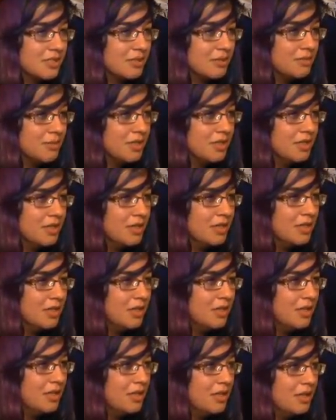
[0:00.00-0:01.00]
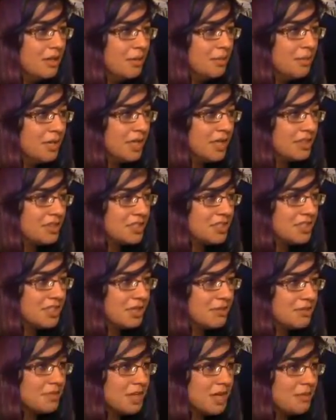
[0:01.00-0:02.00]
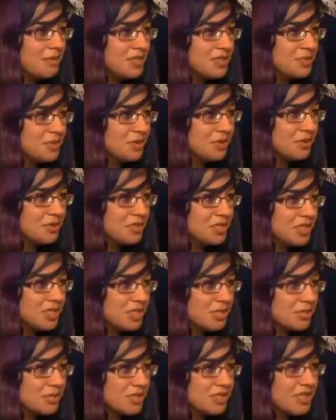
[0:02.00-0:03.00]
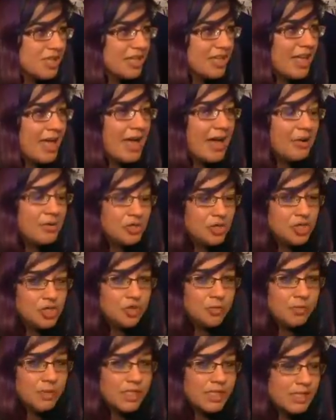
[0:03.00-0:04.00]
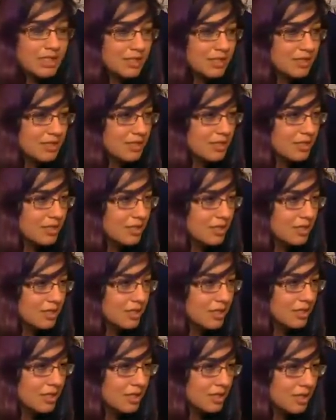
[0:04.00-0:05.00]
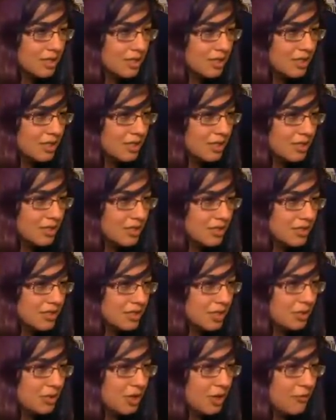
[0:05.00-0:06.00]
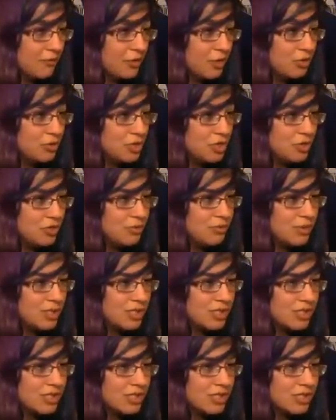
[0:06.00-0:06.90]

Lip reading: them. But at the same time, it's one of those things where it's like, how did you miss it? So if you do miss